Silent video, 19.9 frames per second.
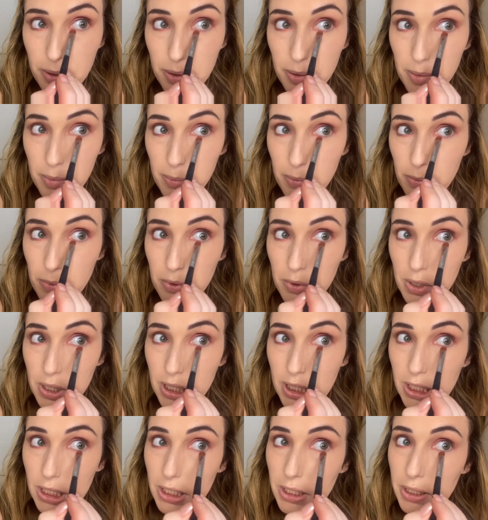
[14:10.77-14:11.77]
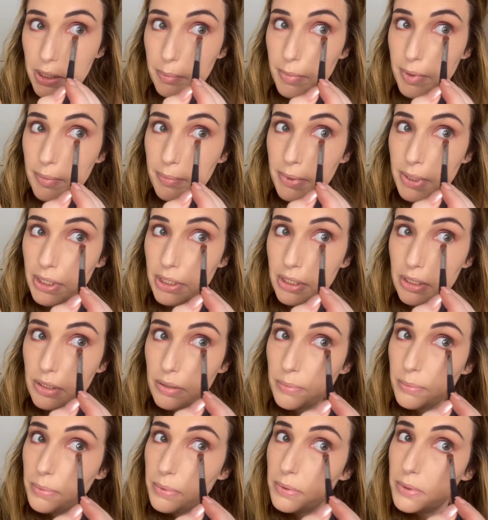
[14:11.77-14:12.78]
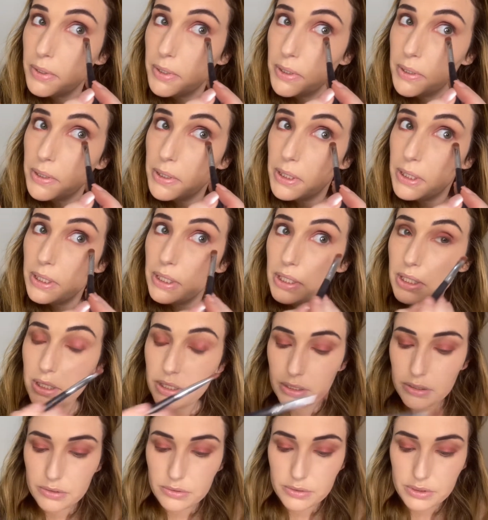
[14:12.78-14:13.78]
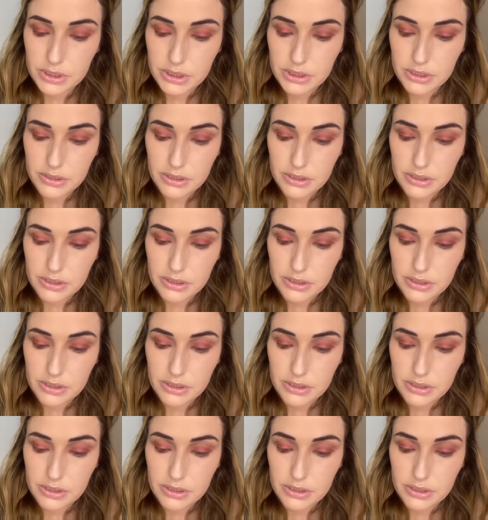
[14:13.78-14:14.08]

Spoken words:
more color in my makeup. I always